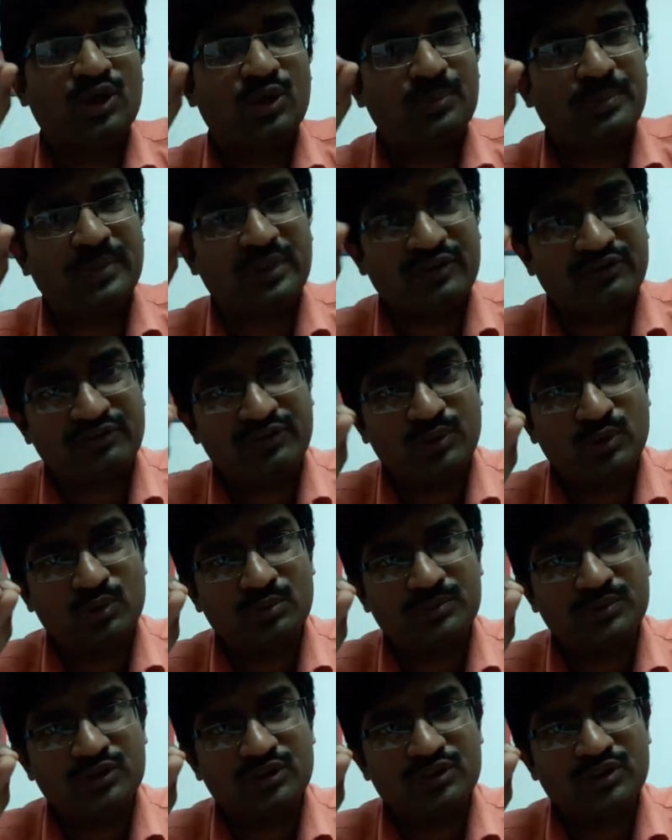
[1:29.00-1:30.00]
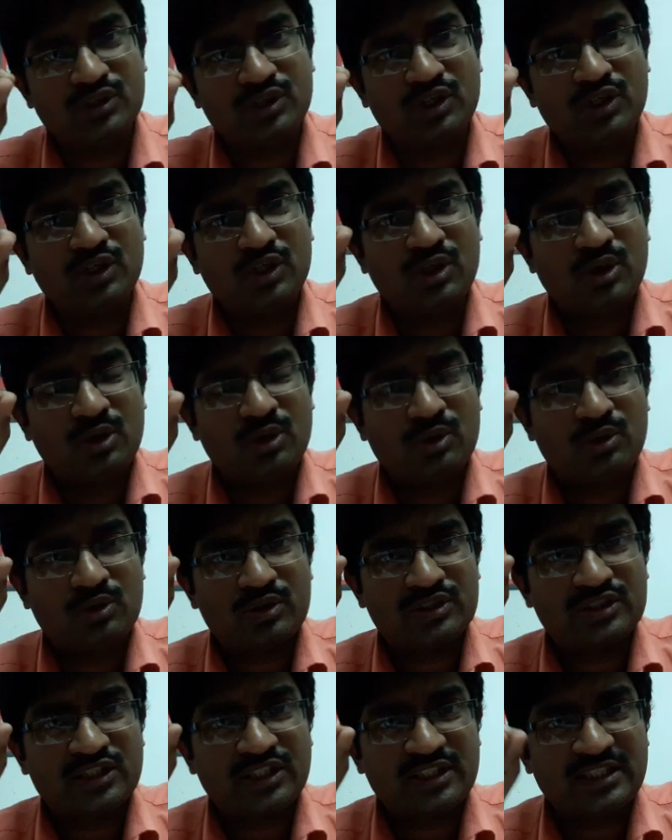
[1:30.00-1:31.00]
your perfumes
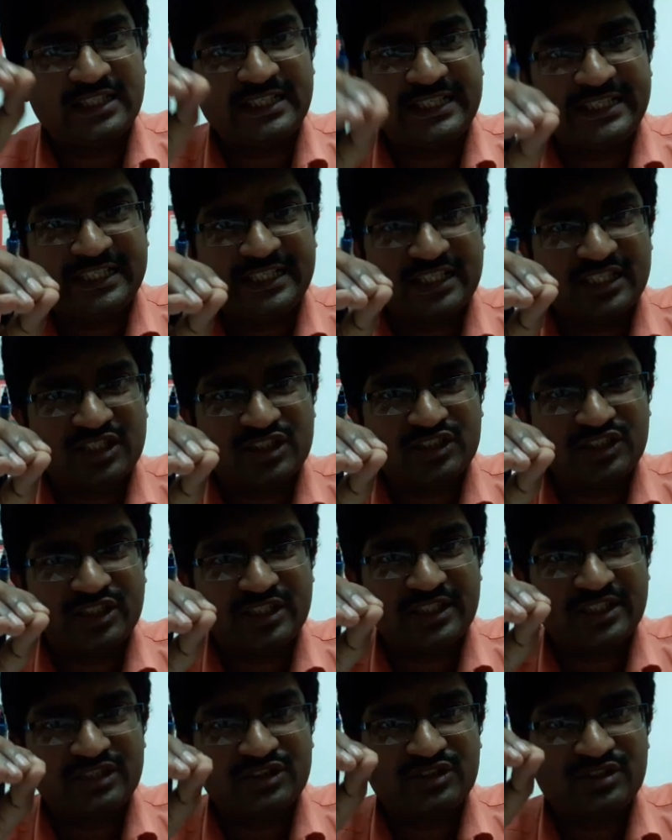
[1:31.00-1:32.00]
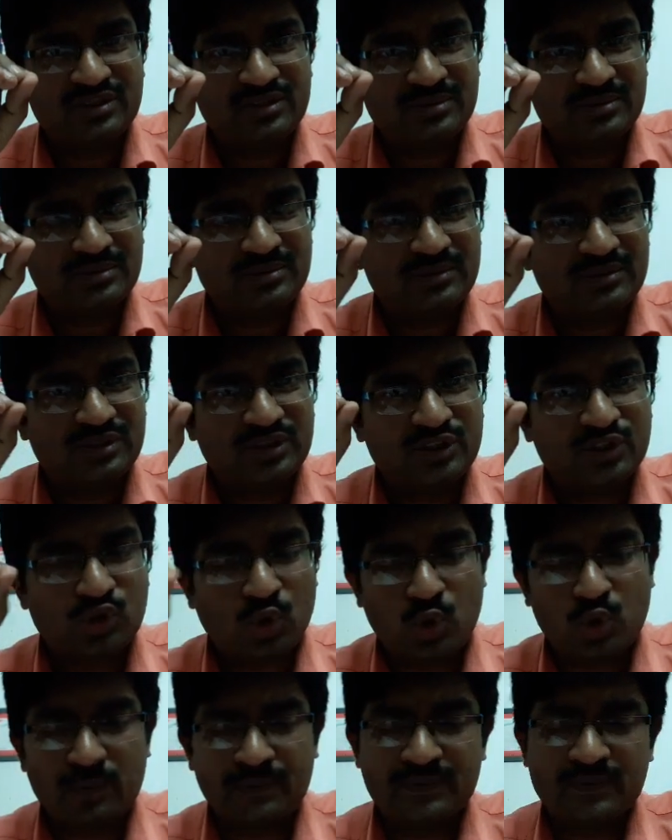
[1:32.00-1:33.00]
or certain detergents,
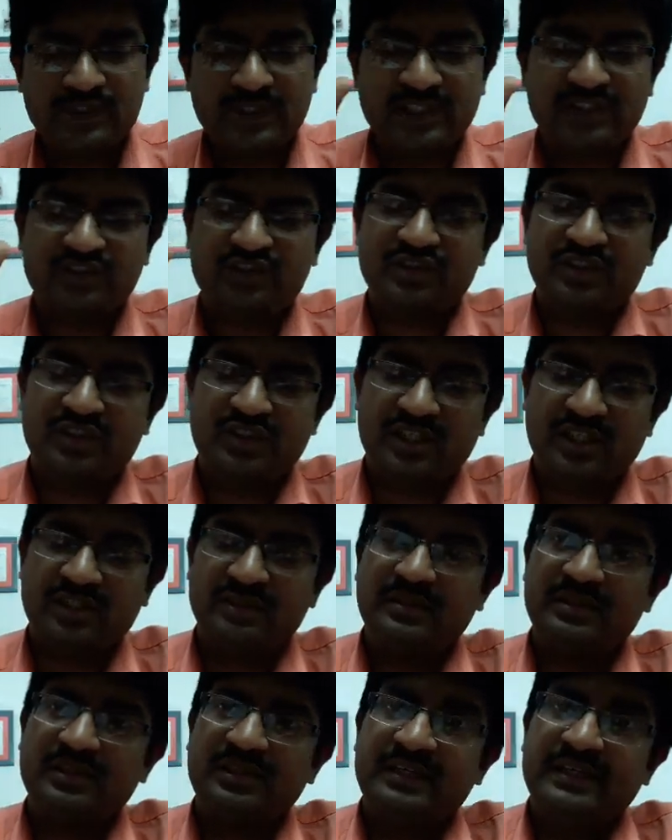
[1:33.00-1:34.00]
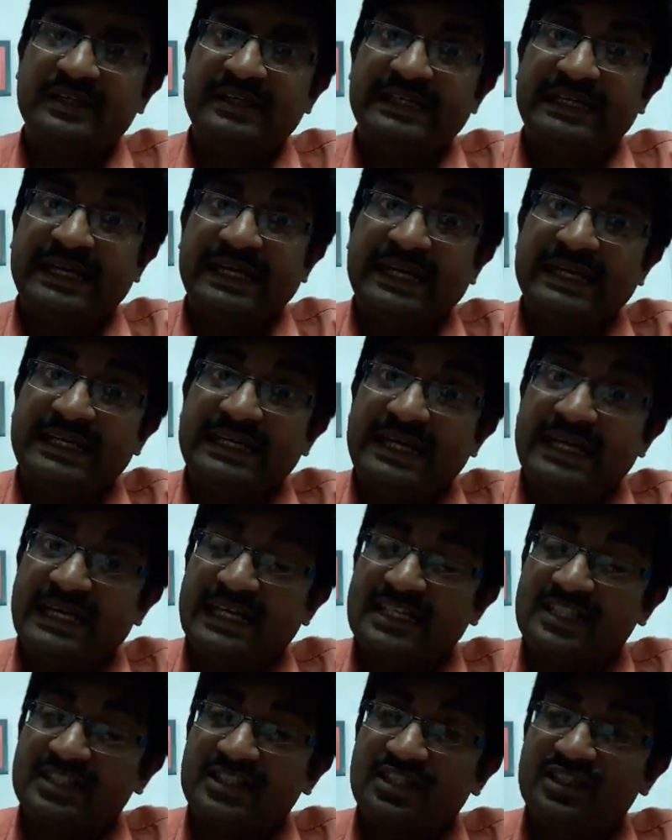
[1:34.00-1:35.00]
soaps, etc., and
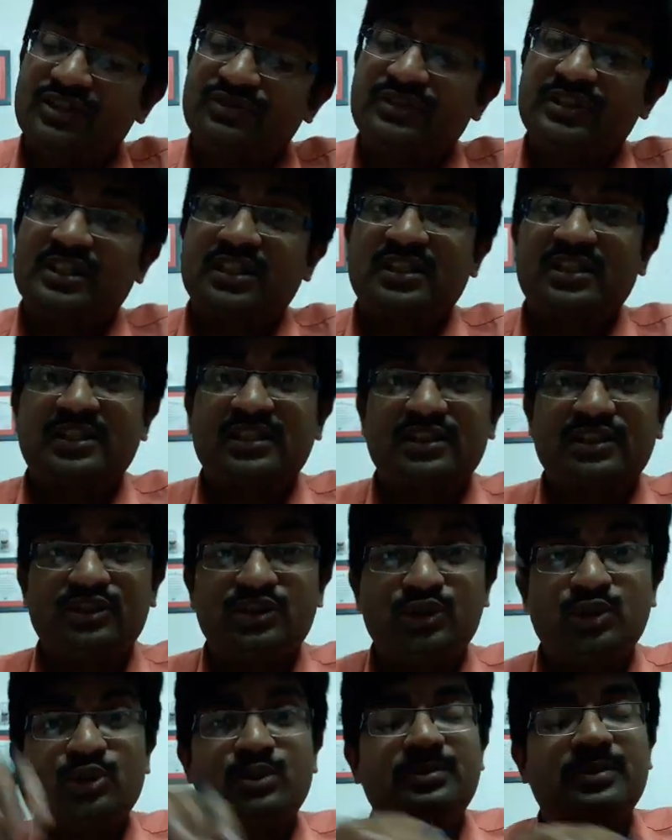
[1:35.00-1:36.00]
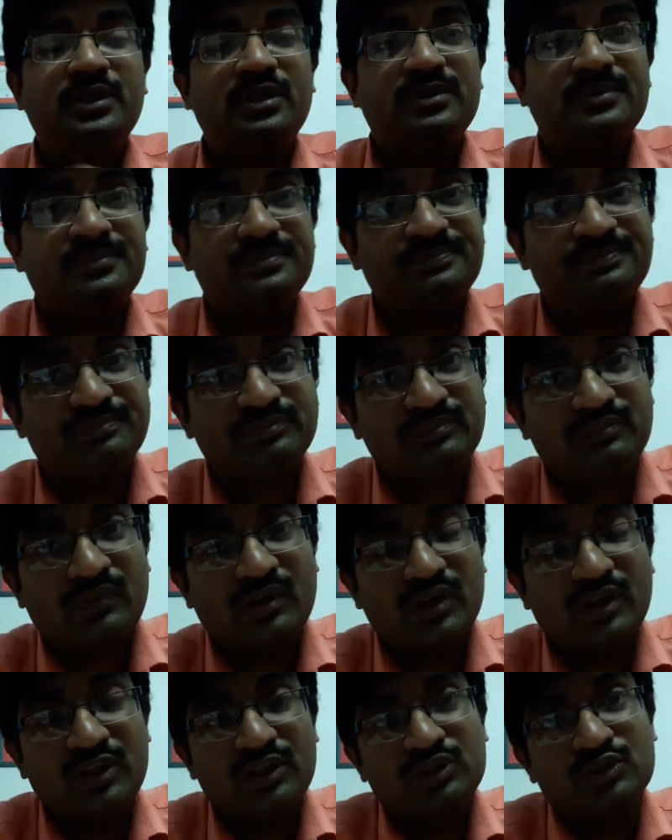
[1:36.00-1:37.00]
allergens which are consumed
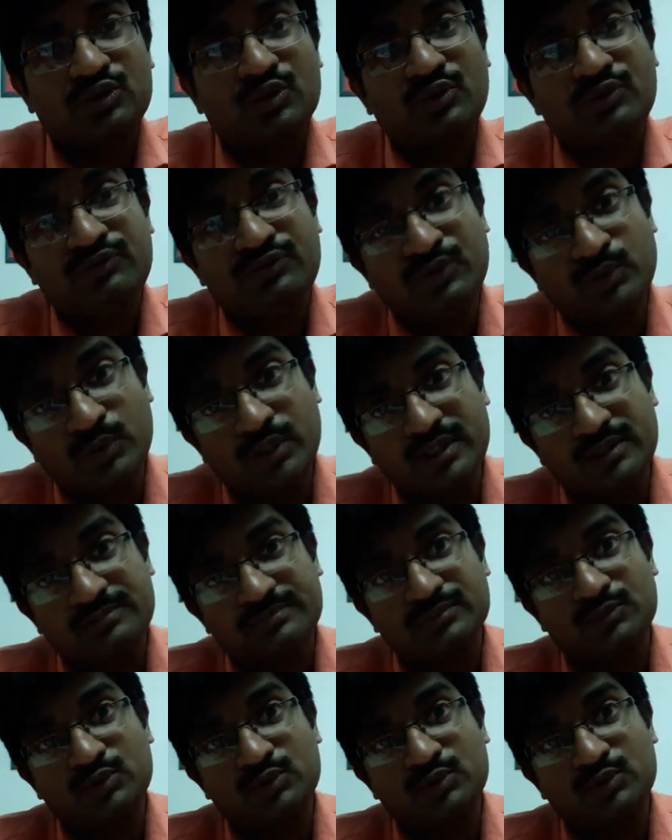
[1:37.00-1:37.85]
through food,